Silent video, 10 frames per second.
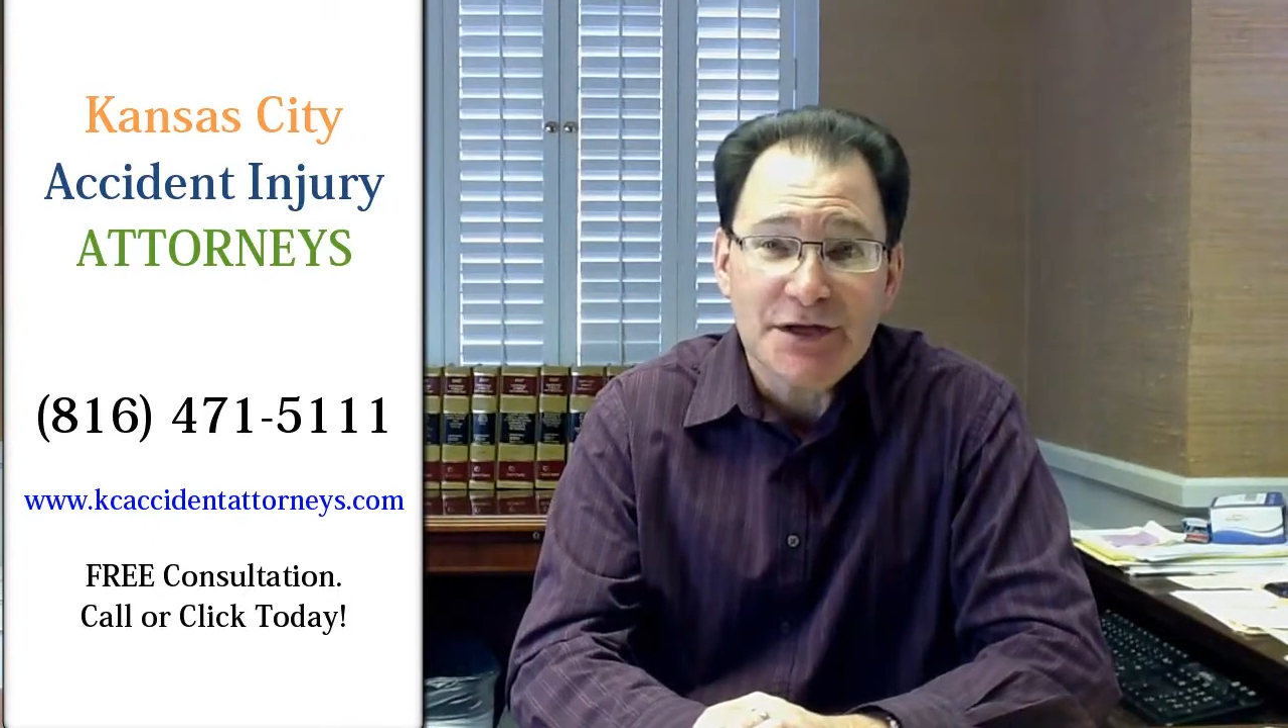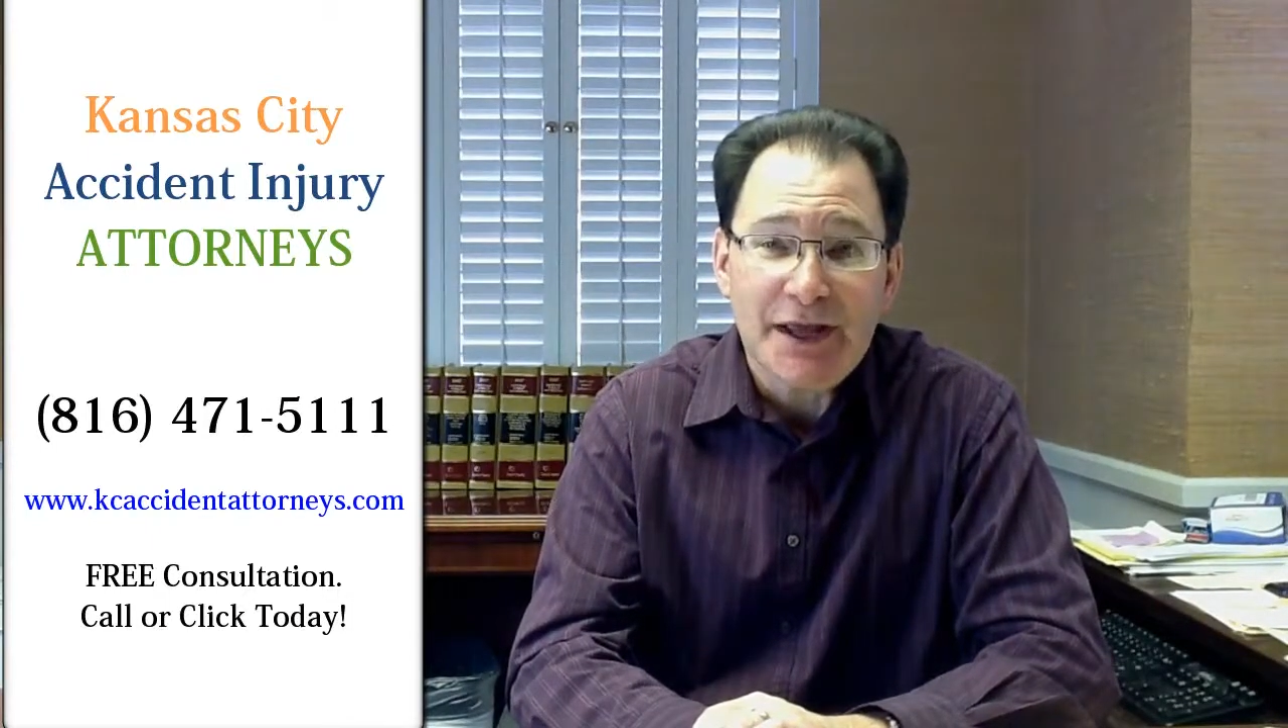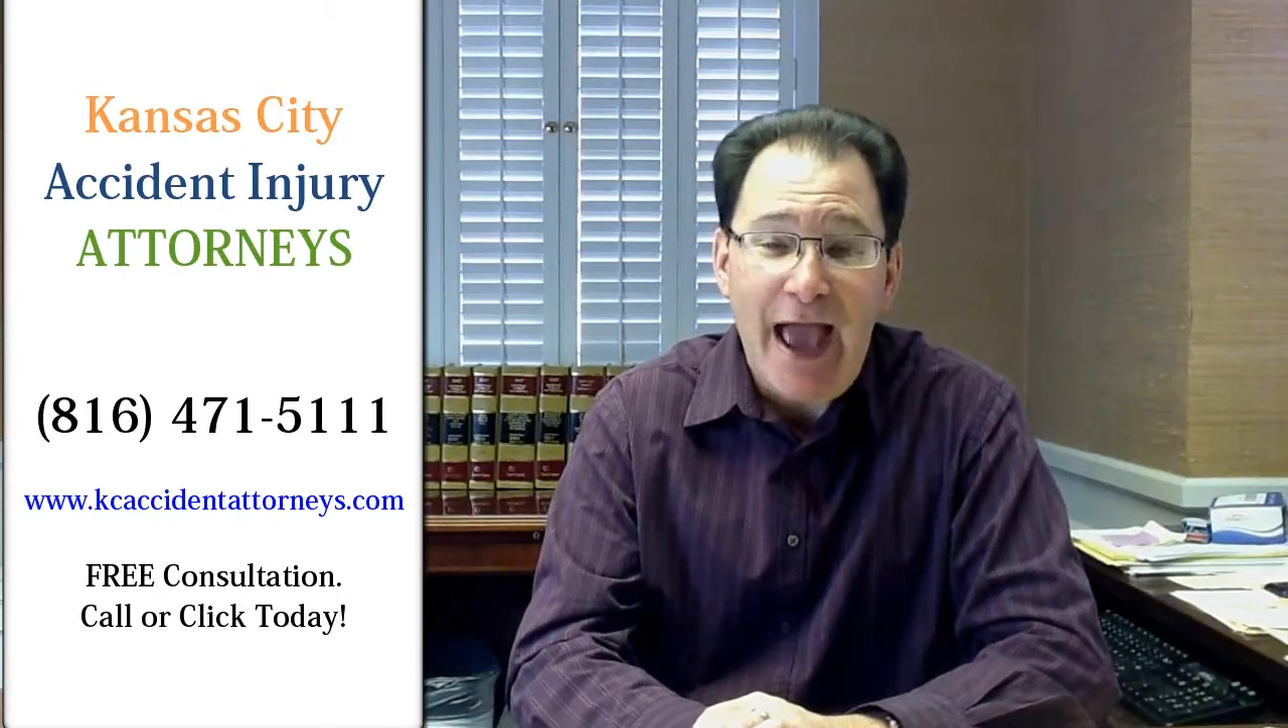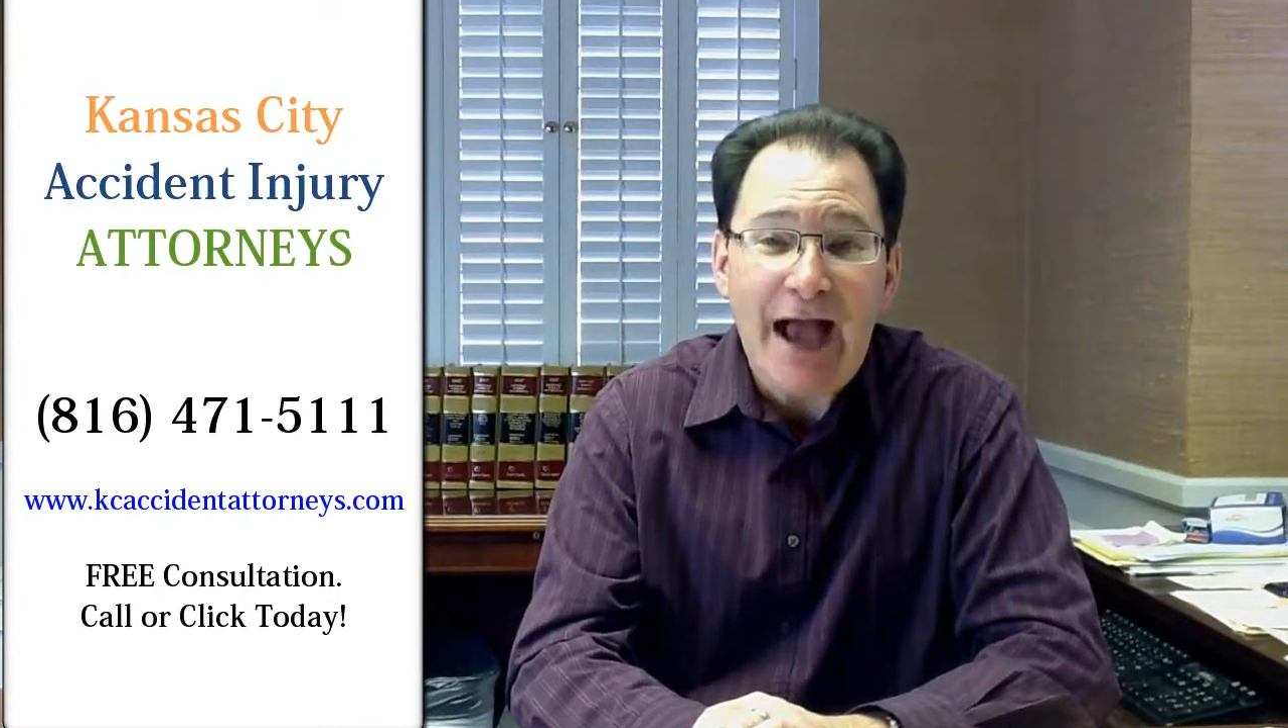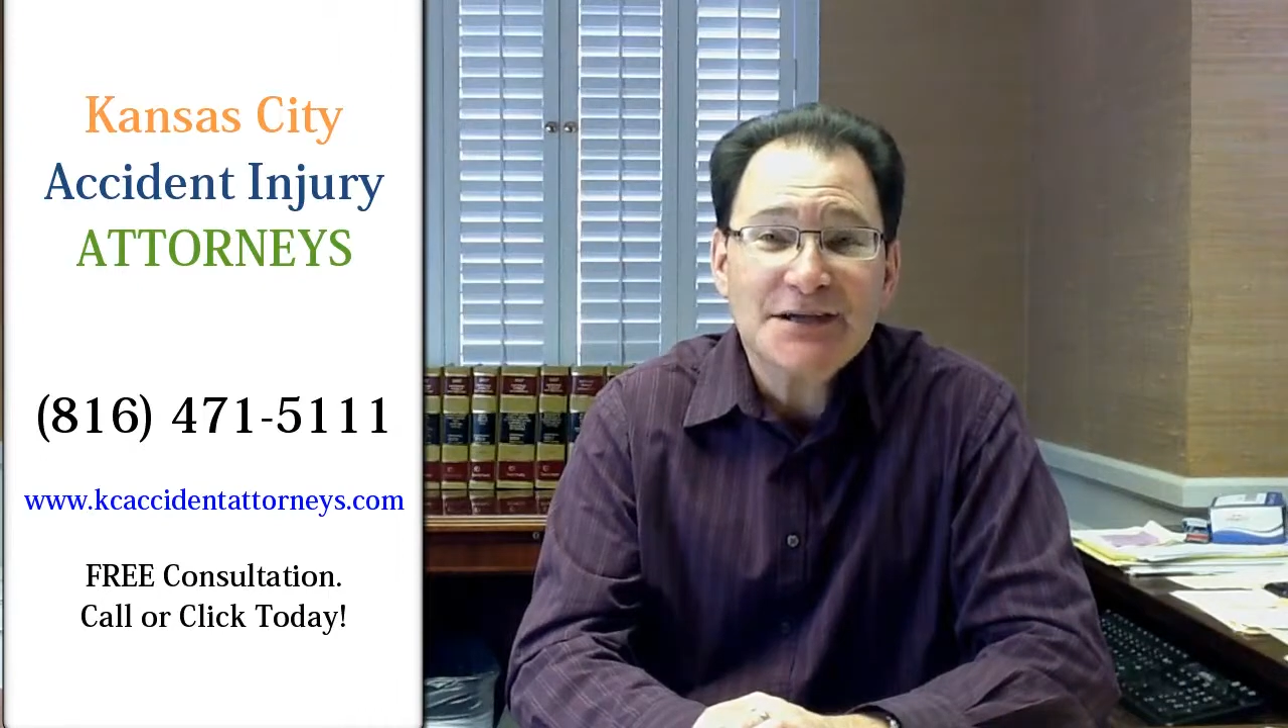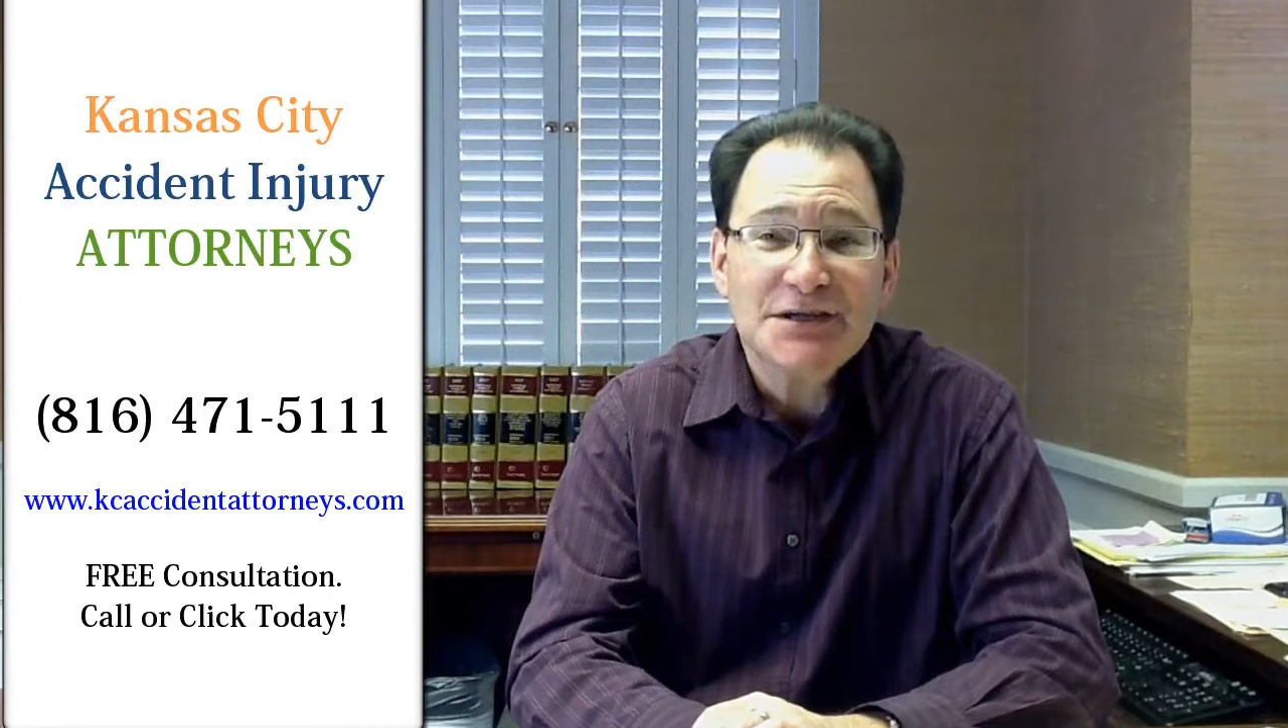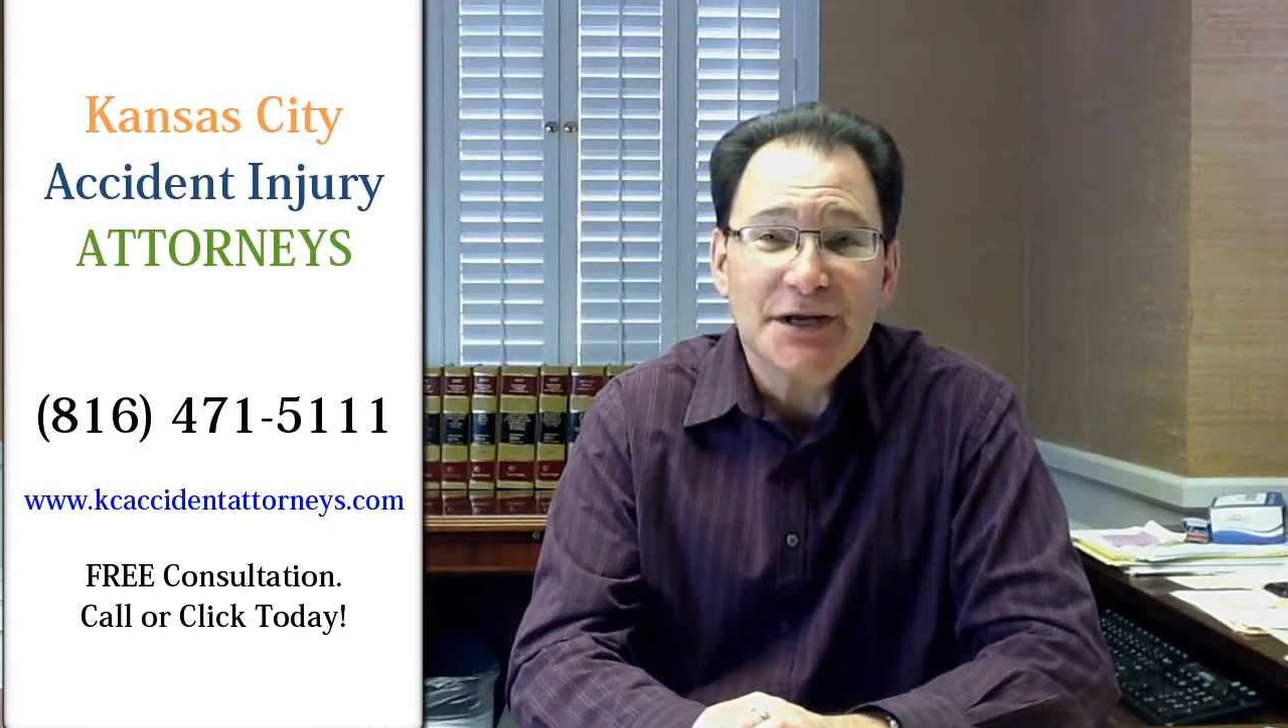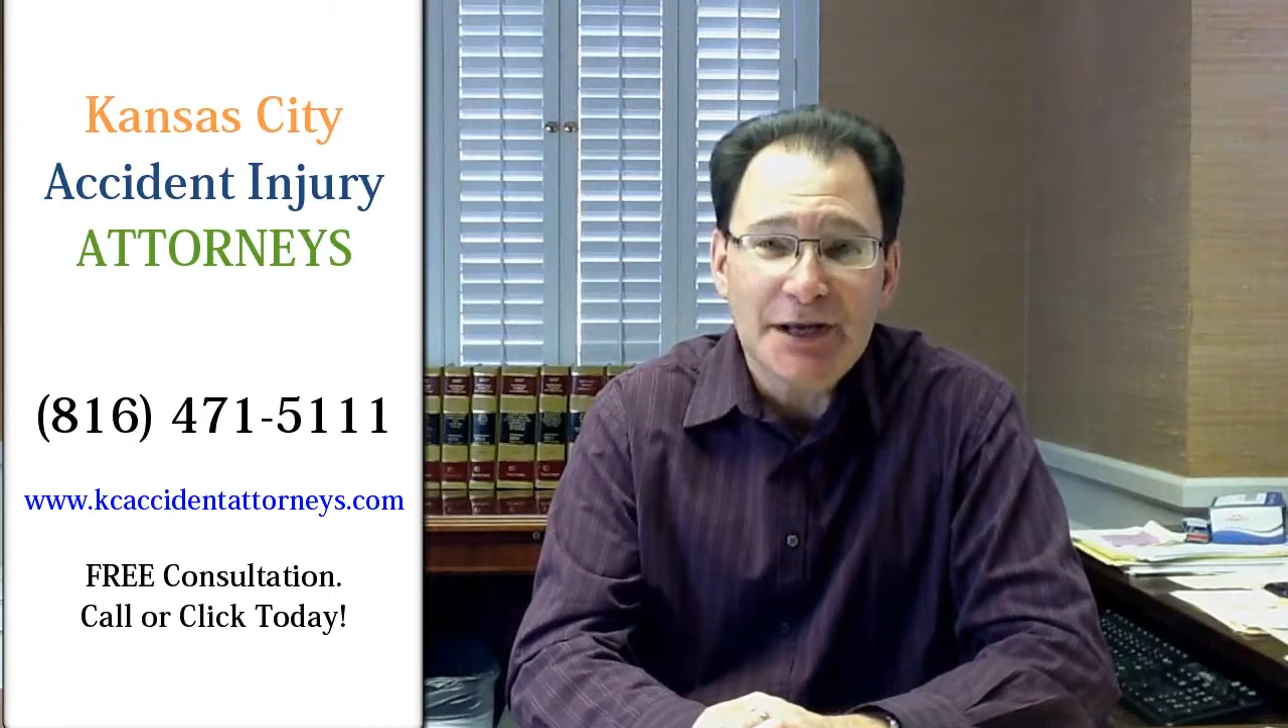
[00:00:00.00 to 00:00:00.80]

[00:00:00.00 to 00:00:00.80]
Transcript: City Accident